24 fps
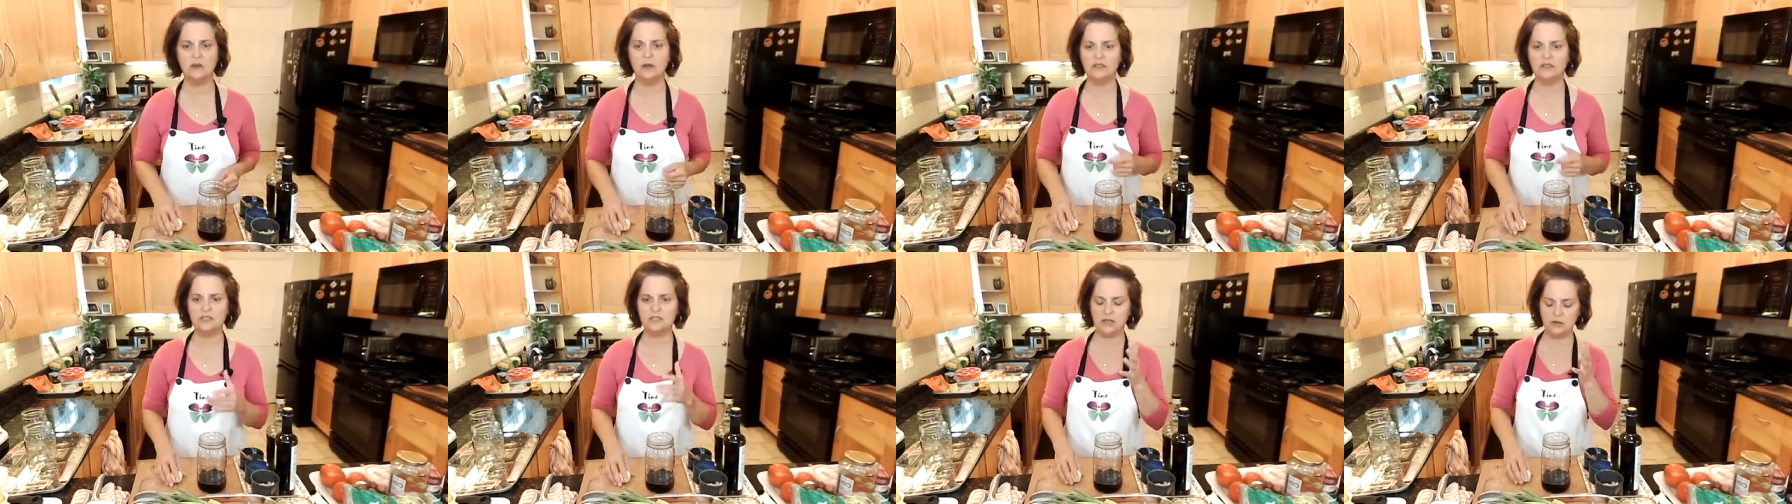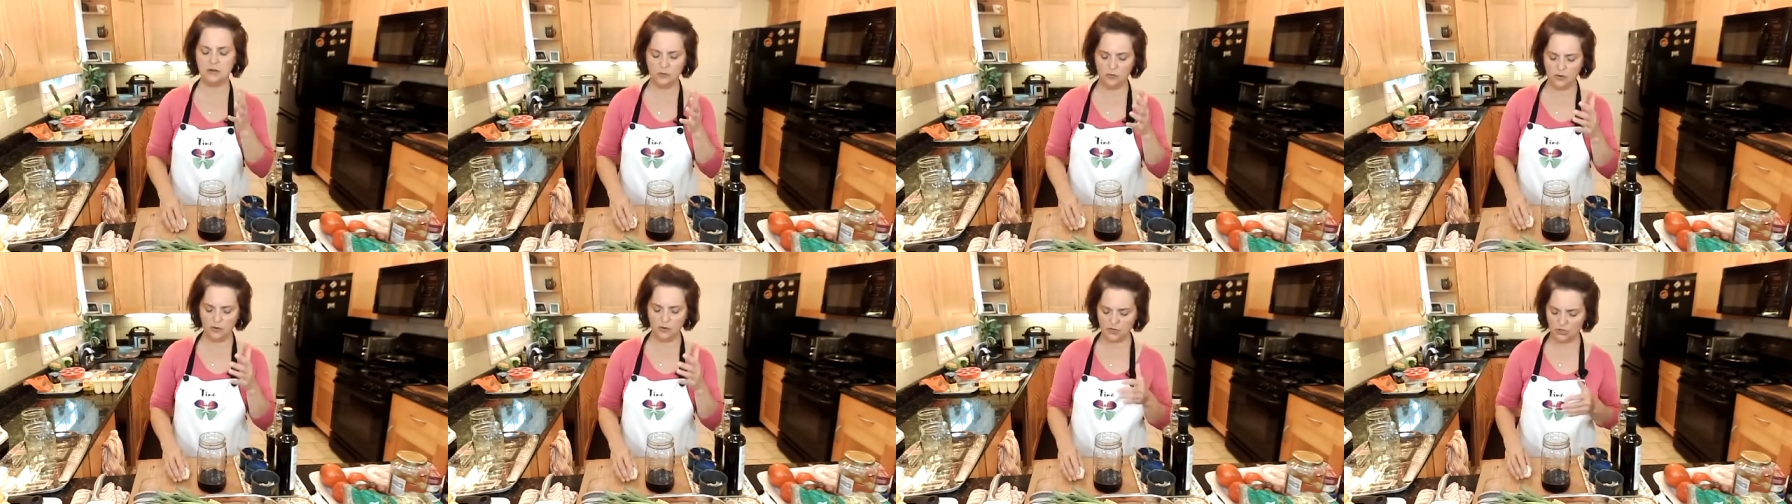I just
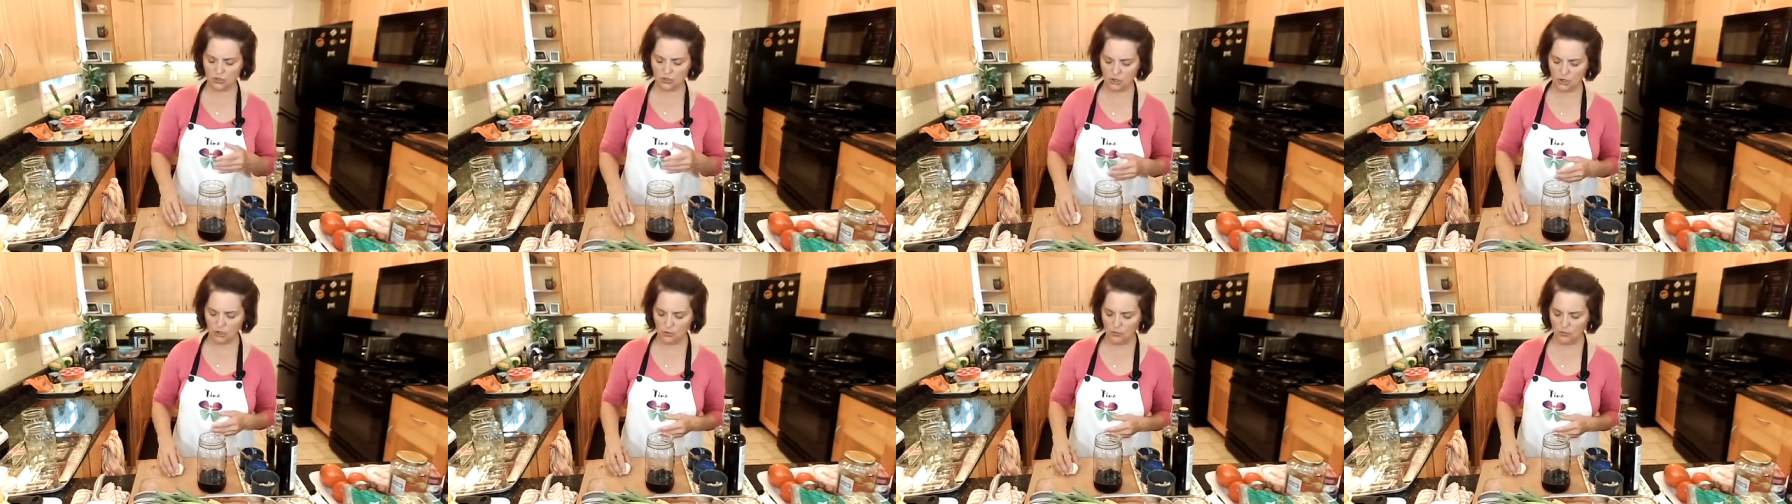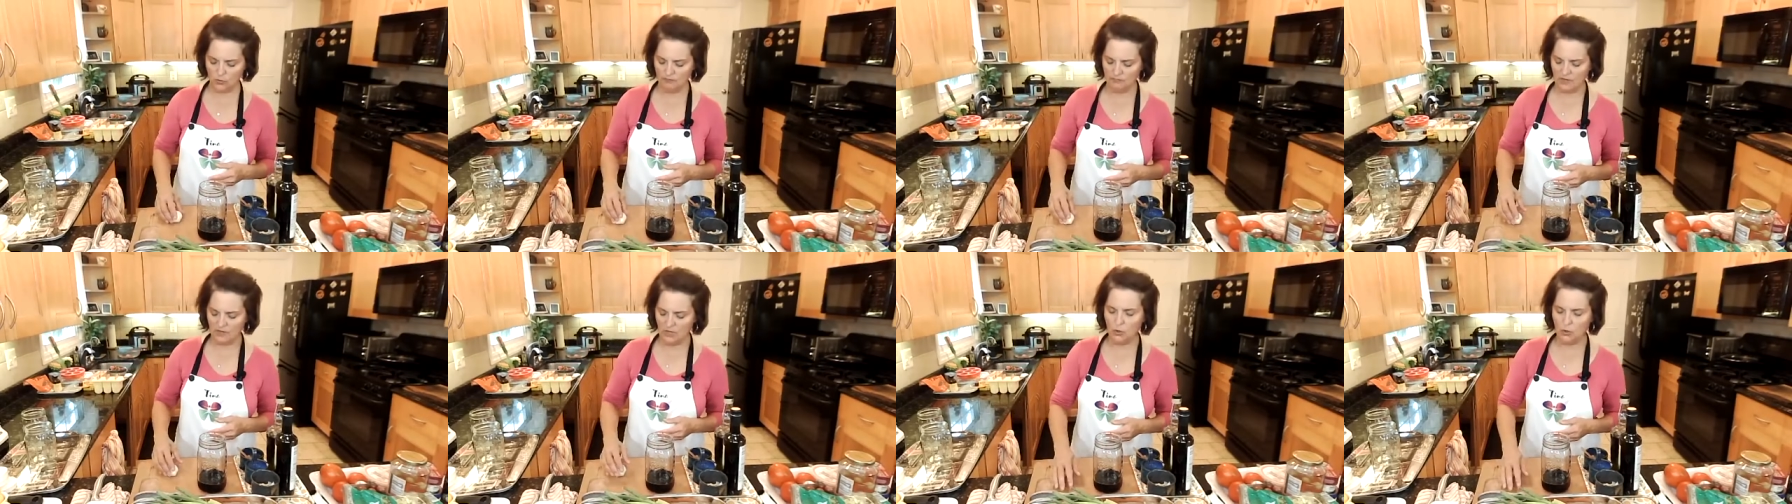kind of want to know
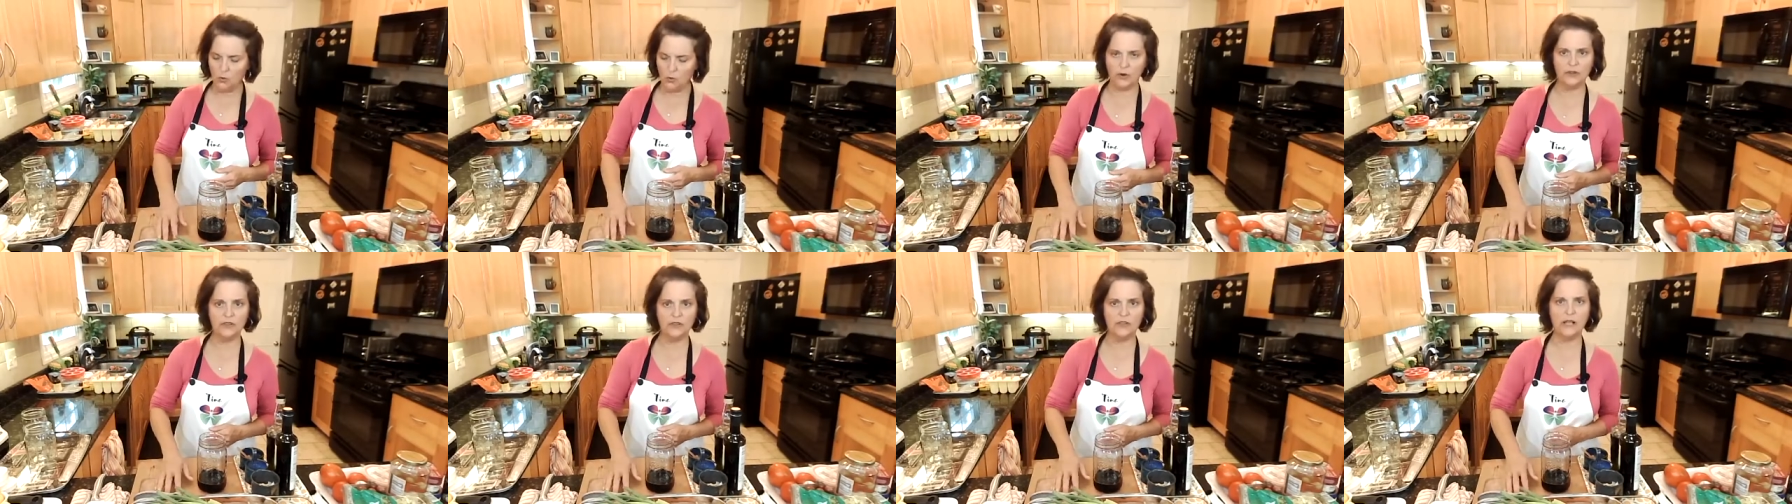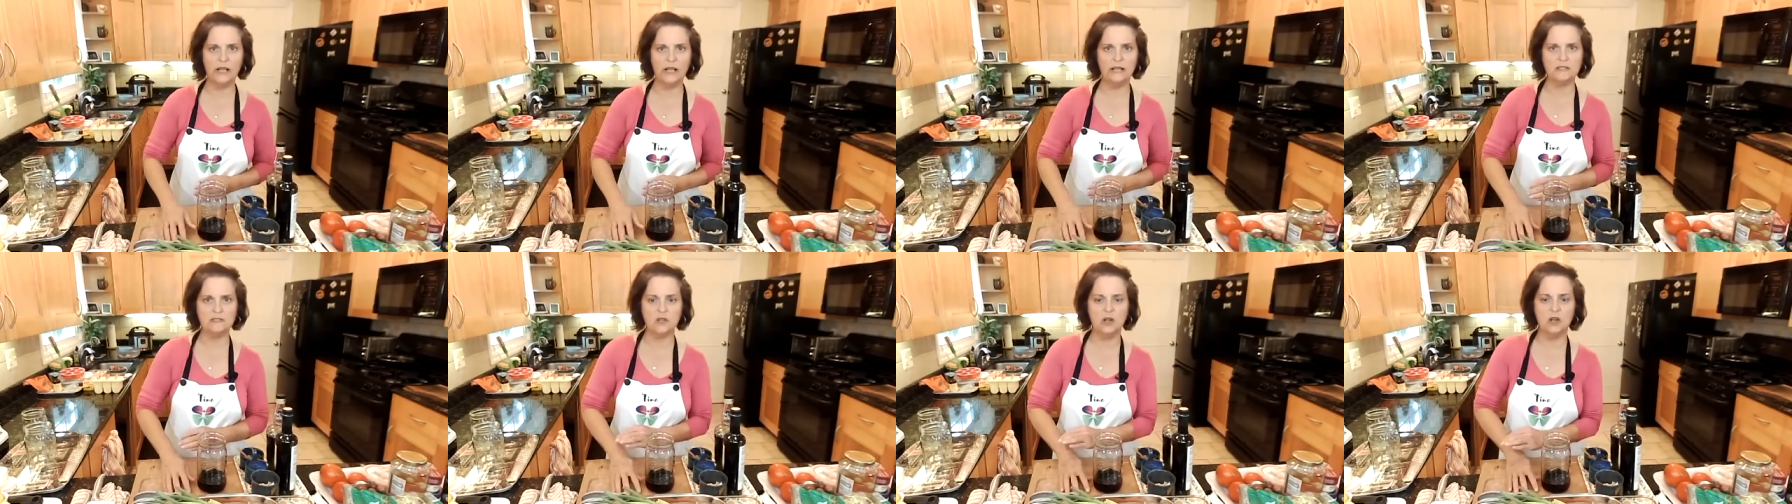where you guys